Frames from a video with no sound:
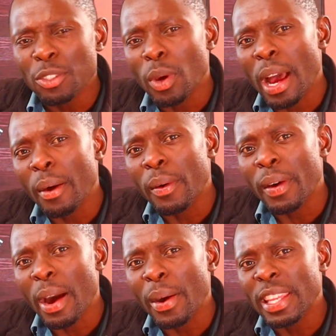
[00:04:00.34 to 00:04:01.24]
get to
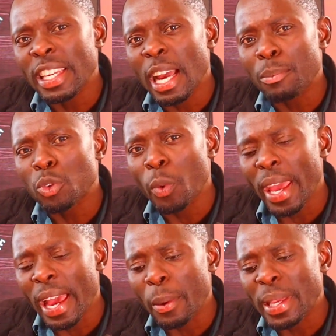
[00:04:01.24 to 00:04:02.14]
our income to
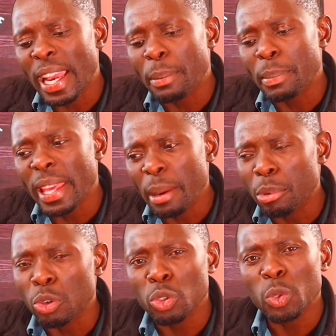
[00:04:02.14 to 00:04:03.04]
where we can be
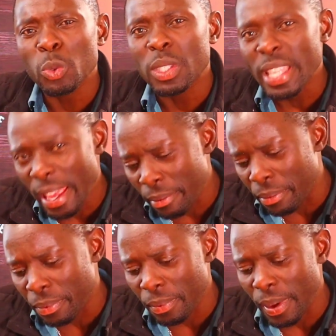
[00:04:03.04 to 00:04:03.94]
able to
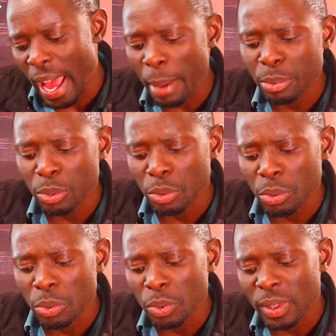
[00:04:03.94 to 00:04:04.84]
save up
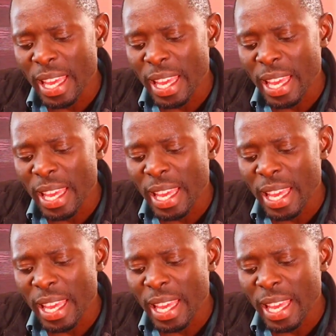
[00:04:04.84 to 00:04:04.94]
to